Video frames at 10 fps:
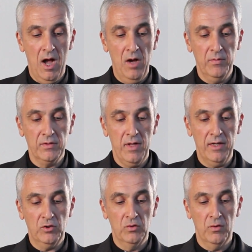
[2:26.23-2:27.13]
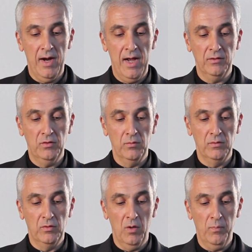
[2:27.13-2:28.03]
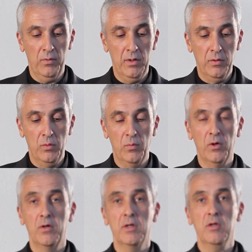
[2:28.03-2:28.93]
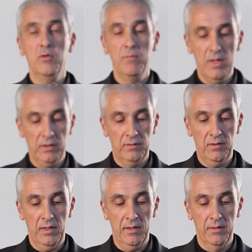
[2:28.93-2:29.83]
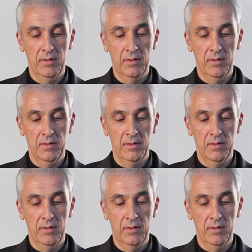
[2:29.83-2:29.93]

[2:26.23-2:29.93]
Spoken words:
I was not sure how to interpret the word humility.